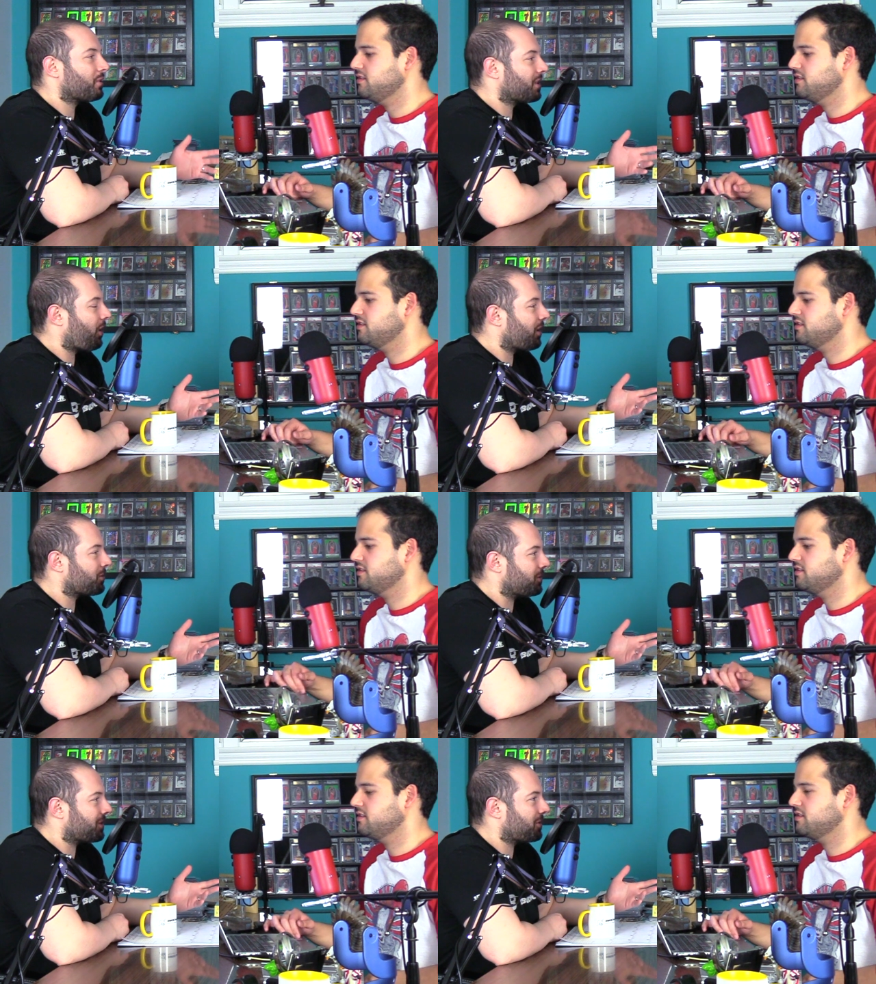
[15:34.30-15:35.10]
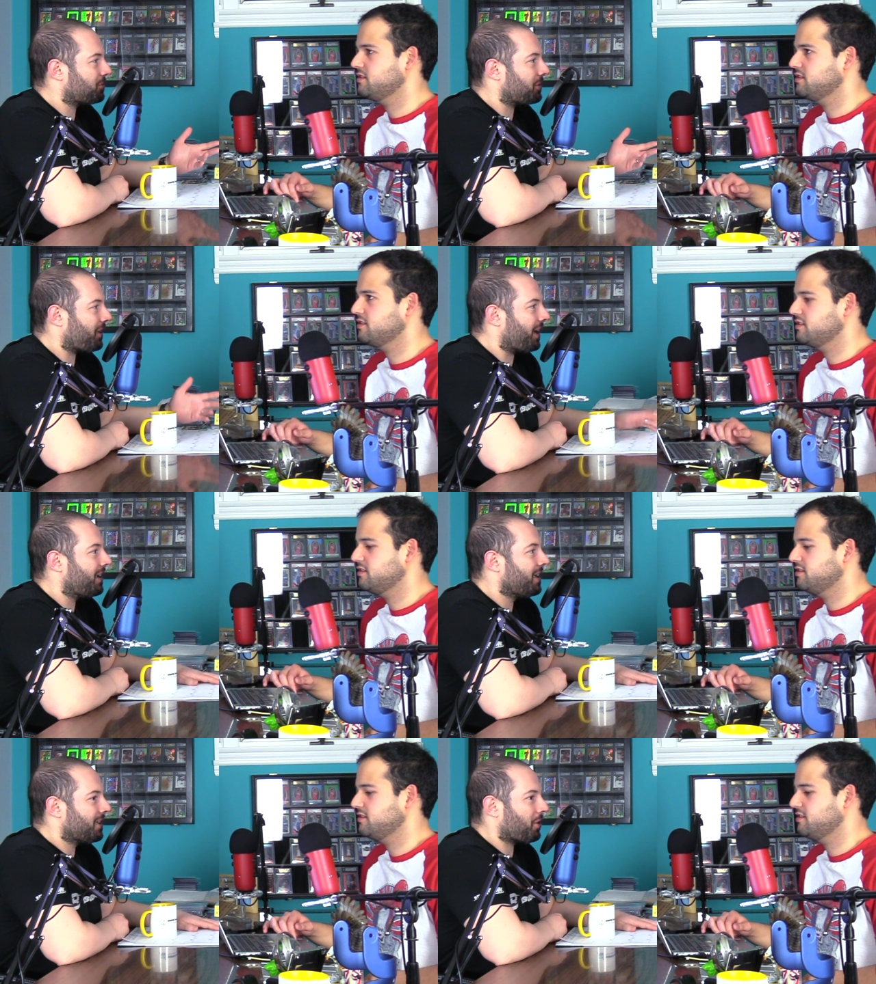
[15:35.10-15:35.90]
Speaker 1: it was in law school. Excuse me. Right.
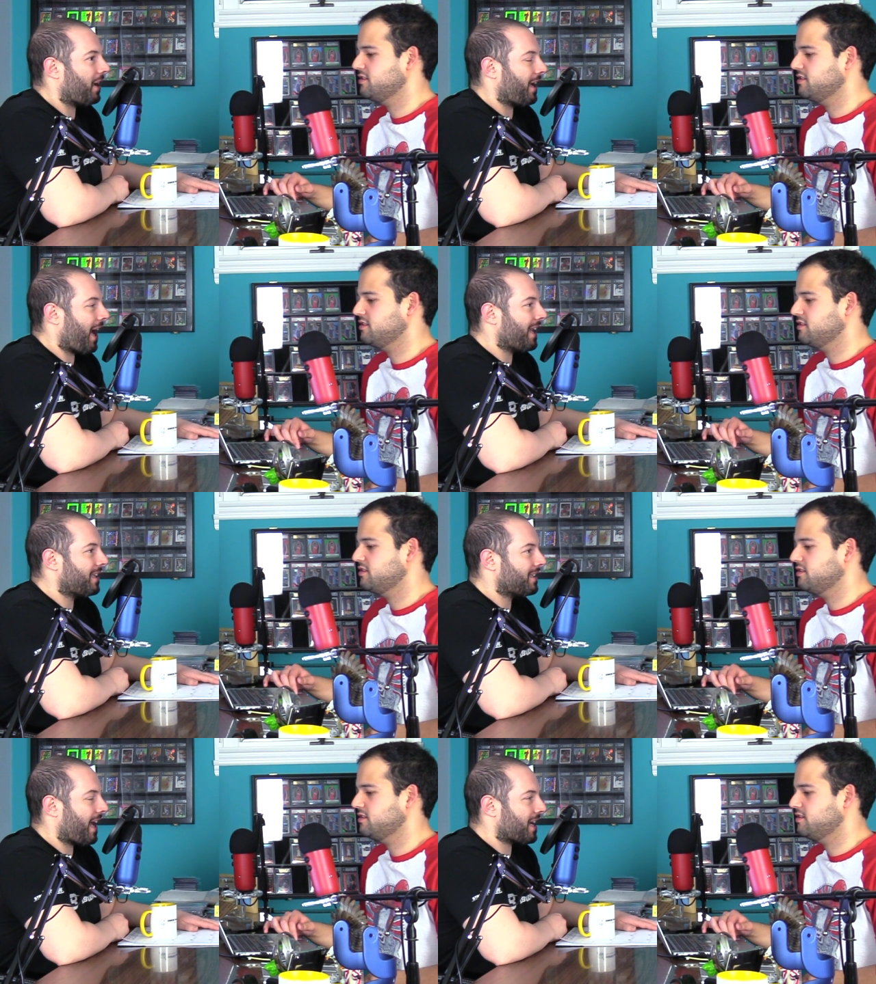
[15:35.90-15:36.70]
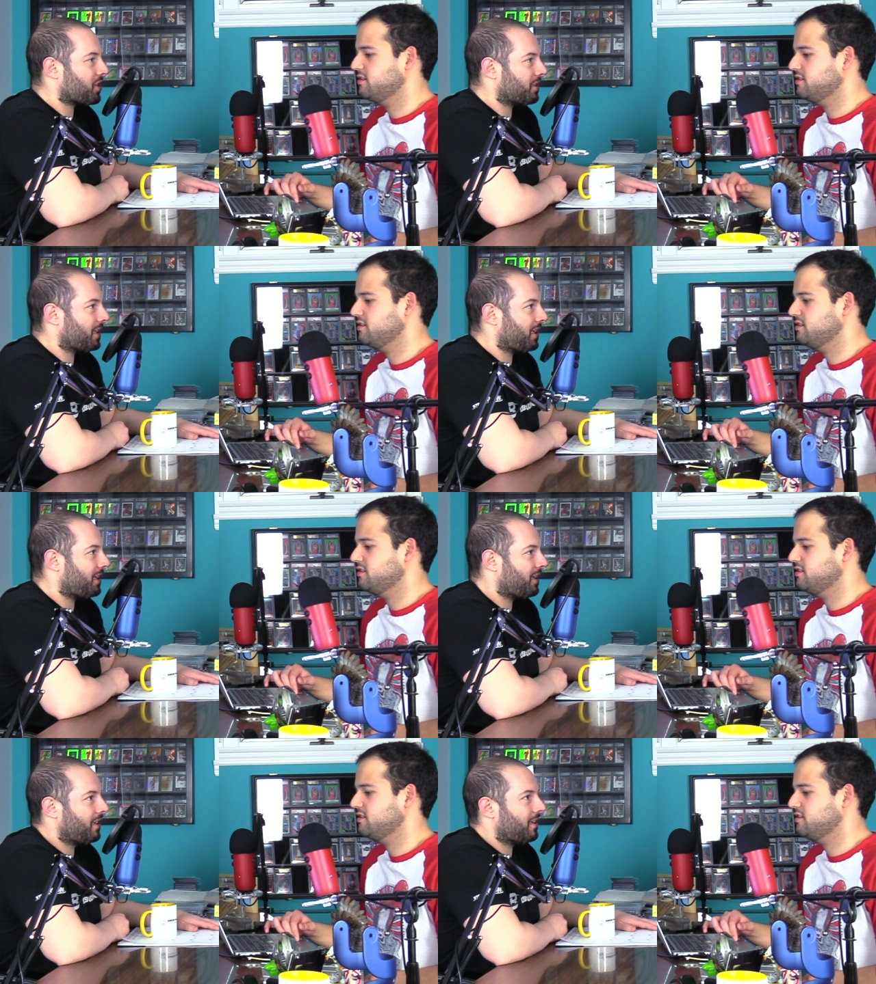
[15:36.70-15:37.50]
So I, I didn't
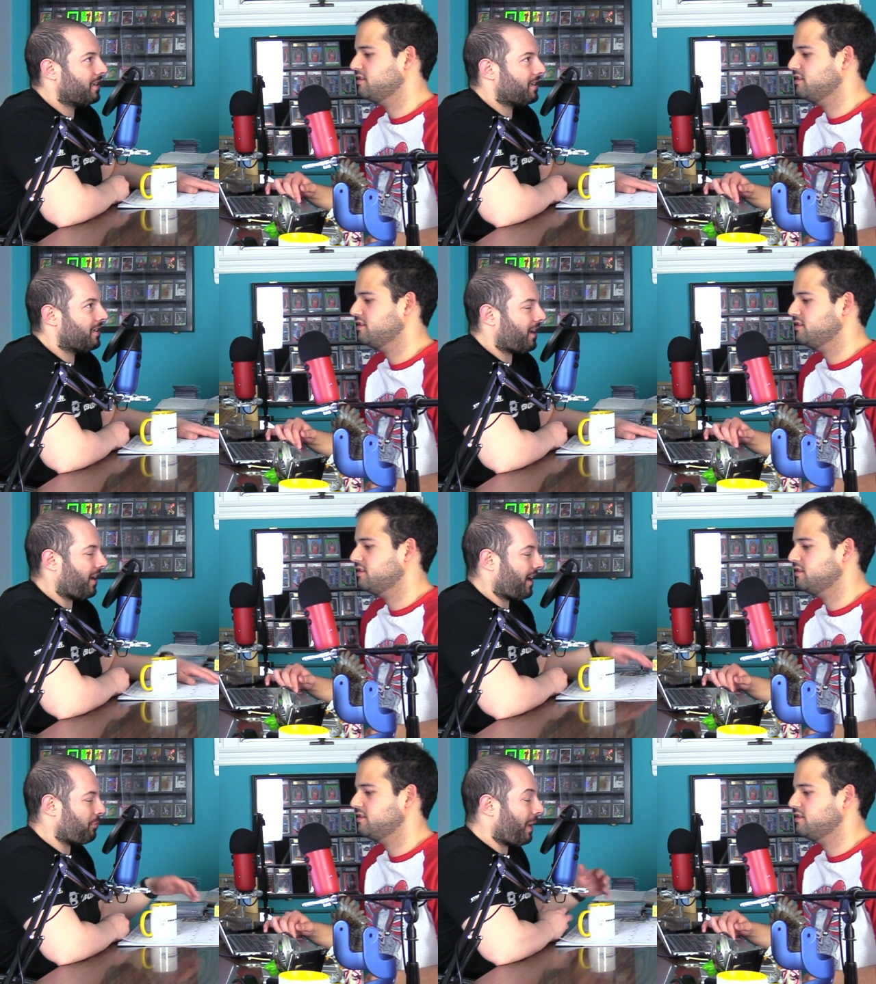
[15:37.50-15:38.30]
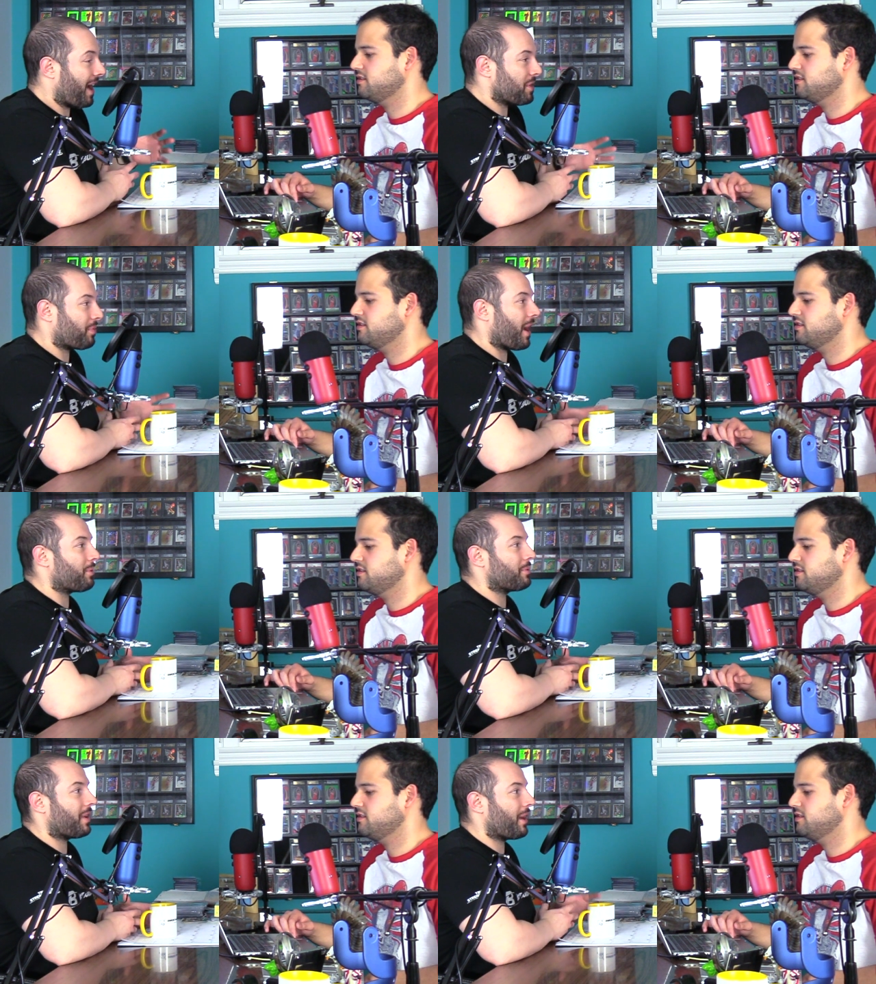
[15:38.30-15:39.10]
actually uh, buy the
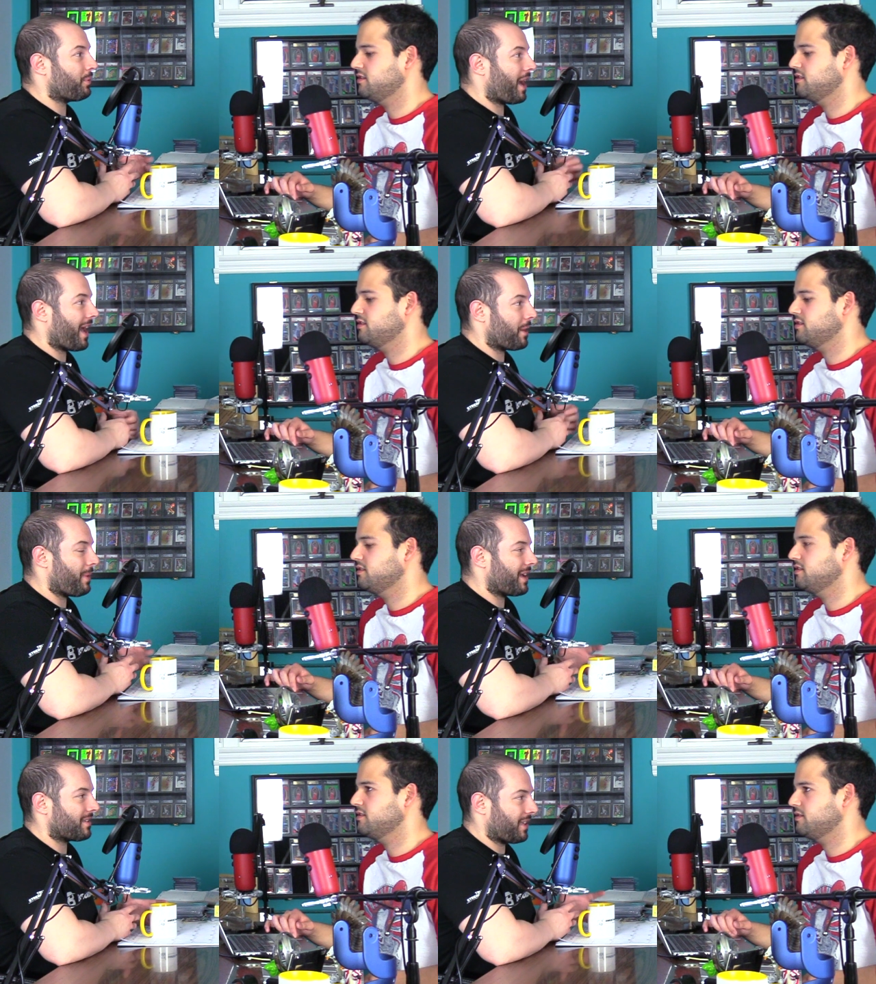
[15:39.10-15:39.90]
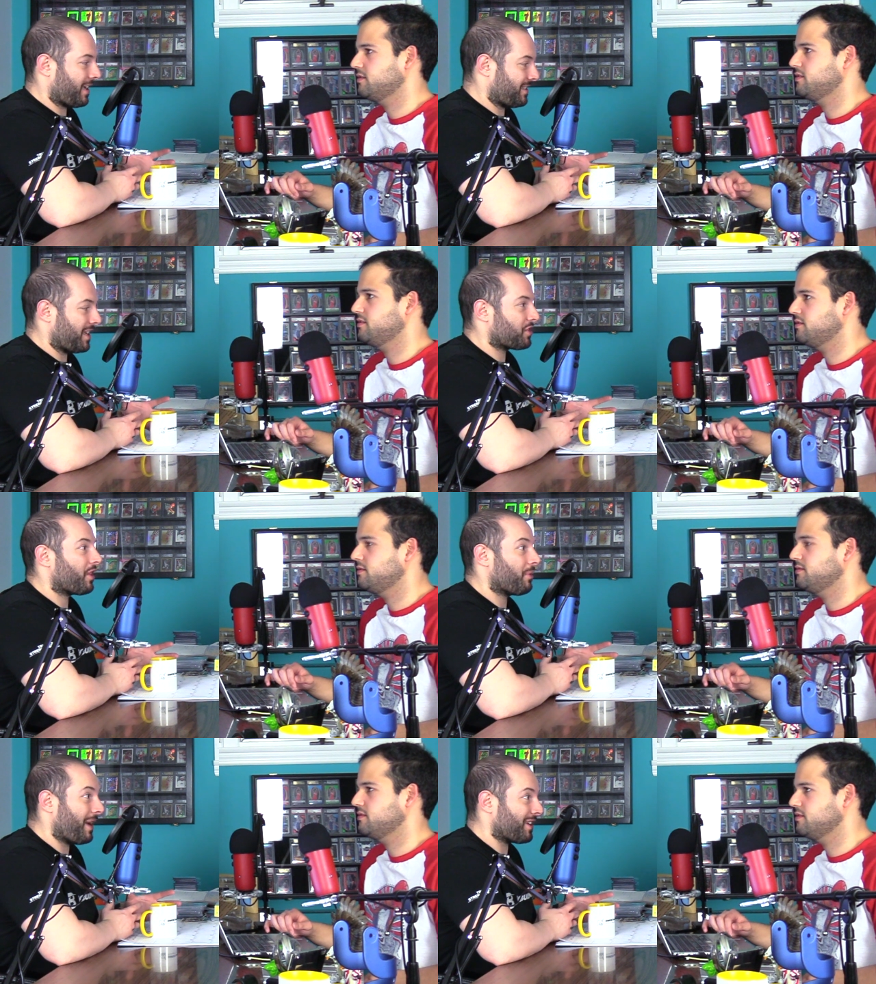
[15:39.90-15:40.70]
property, but I, I had a ma- like essentially
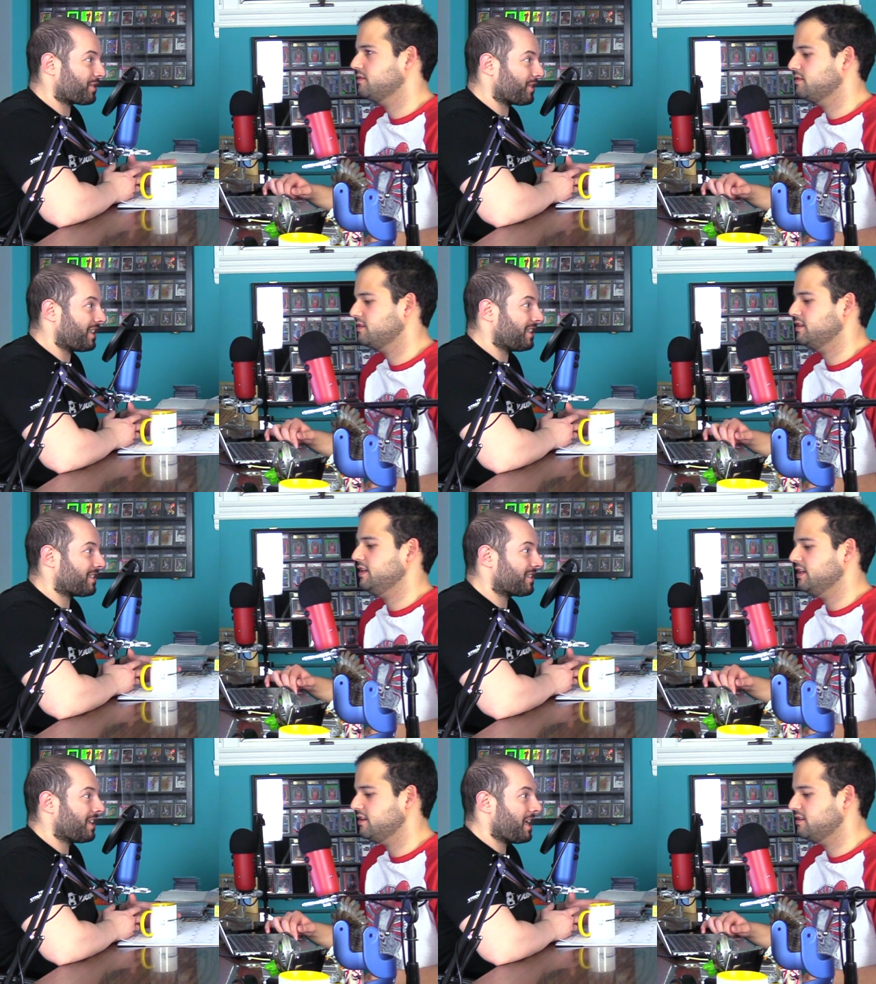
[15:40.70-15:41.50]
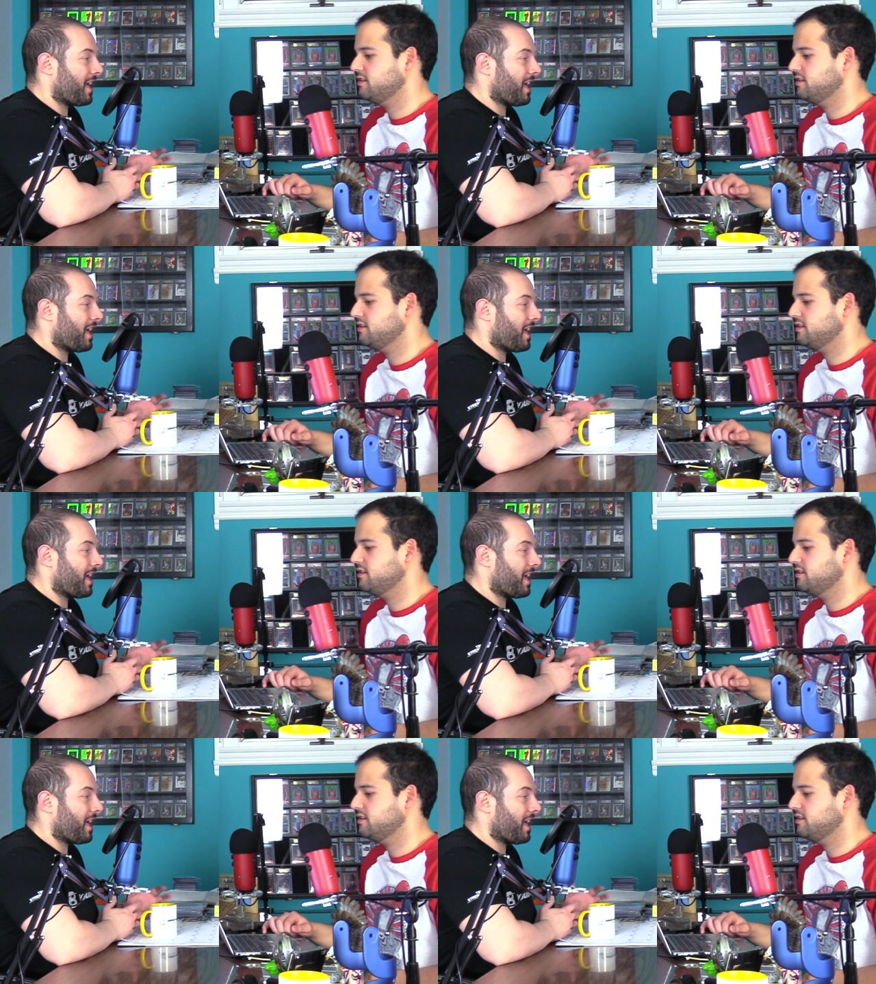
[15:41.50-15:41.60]
the master lease. Yeah.